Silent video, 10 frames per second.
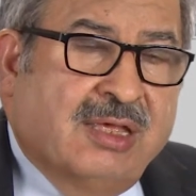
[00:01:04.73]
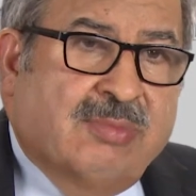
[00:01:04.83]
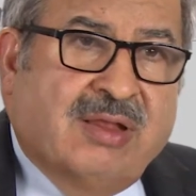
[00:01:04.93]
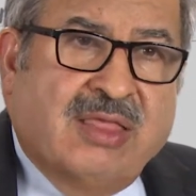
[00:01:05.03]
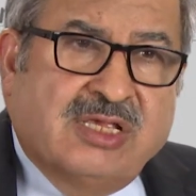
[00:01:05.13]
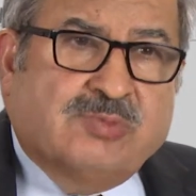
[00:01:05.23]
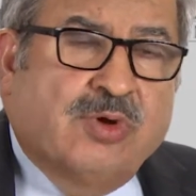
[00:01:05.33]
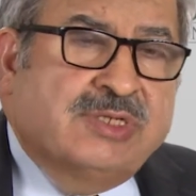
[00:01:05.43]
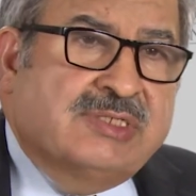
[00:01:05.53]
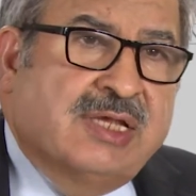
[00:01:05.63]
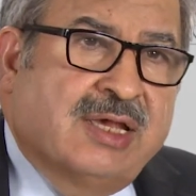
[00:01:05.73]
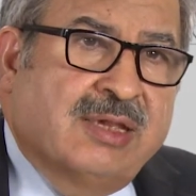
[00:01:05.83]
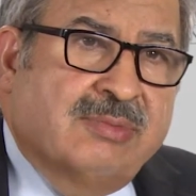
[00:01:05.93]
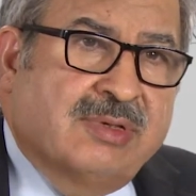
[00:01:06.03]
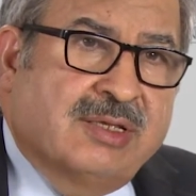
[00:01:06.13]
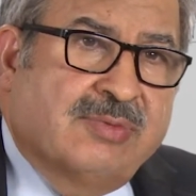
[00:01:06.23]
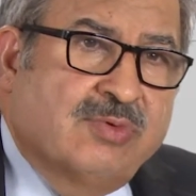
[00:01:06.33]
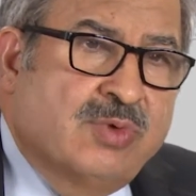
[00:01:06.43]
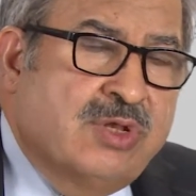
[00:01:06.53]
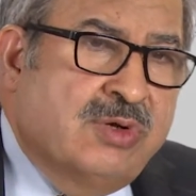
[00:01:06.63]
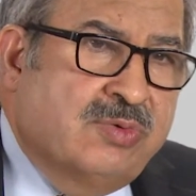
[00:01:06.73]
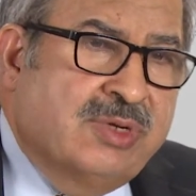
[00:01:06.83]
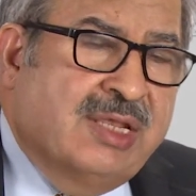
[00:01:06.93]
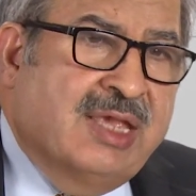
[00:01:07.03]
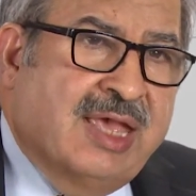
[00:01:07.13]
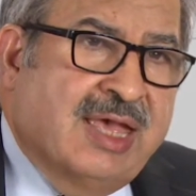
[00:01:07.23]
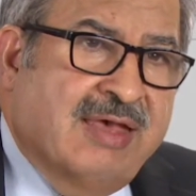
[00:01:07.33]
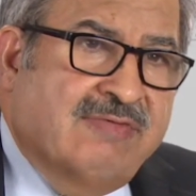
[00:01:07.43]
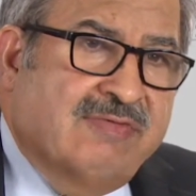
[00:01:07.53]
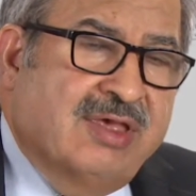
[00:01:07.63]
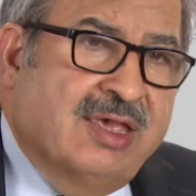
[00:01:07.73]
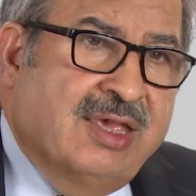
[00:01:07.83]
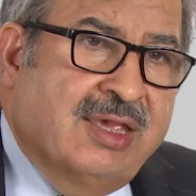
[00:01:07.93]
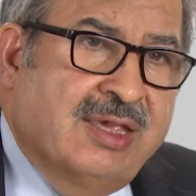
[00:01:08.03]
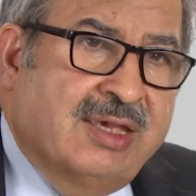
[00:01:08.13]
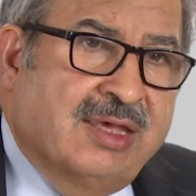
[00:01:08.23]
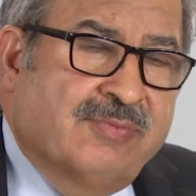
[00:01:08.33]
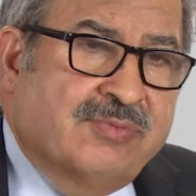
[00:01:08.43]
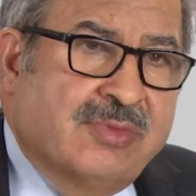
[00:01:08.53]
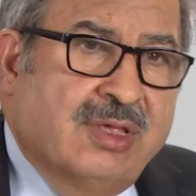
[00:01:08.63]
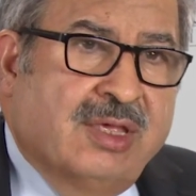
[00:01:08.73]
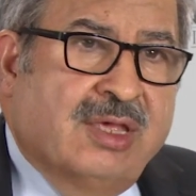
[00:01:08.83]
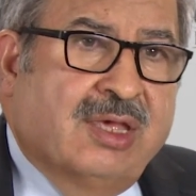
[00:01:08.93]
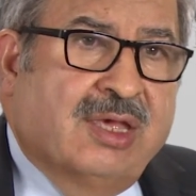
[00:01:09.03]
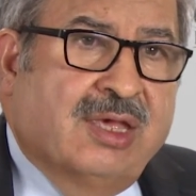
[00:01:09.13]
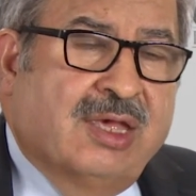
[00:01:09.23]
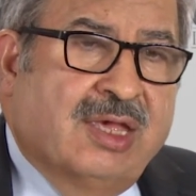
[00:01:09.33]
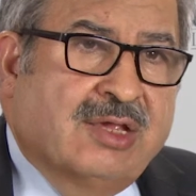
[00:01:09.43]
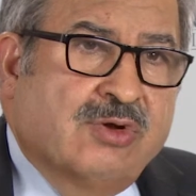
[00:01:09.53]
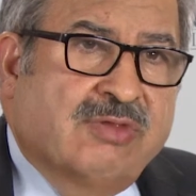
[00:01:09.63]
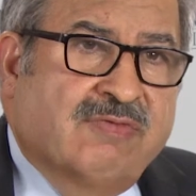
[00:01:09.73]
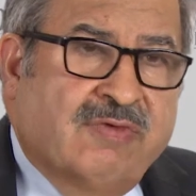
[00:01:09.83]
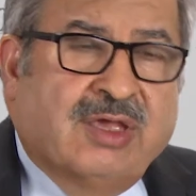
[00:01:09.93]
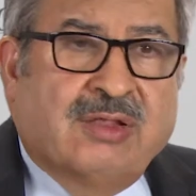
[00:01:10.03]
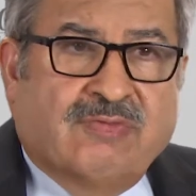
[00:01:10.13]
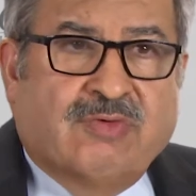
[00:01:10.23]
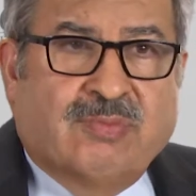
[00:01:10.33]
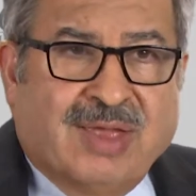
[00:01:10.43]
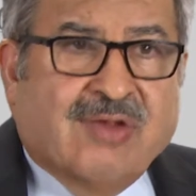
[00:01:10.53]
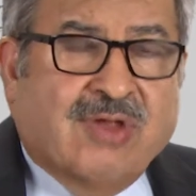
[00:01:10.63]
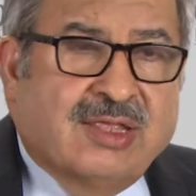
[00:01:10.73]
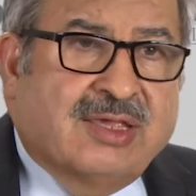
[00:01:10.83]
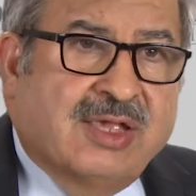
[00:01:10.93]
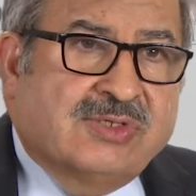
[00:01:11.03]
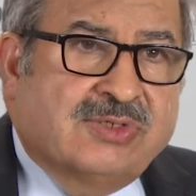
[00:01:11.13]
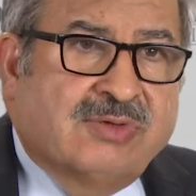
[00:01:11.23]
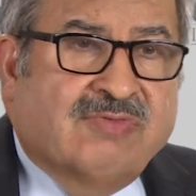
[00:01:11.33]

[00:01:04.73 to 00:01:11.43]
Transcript: But at this point in time, uh, we don't really have um, a, a good feel for pancreatic cancer.